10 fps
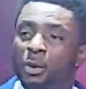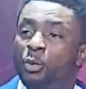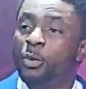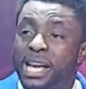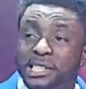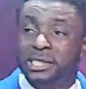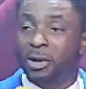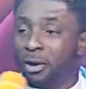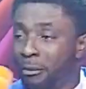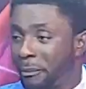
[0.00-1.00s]
that
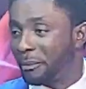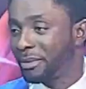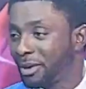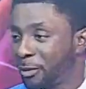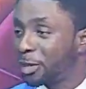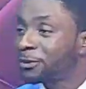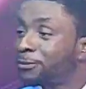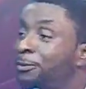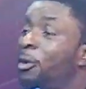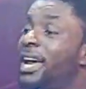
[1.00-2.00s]
wisdom
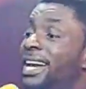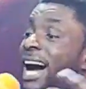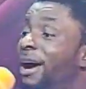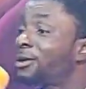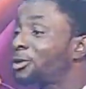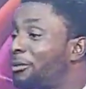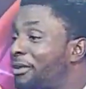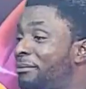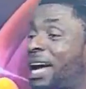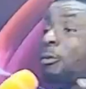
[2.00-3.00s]
was flowing
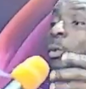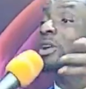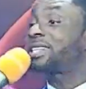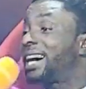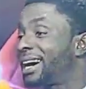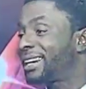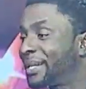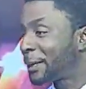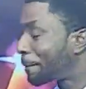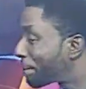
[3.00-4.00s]
out of him like water.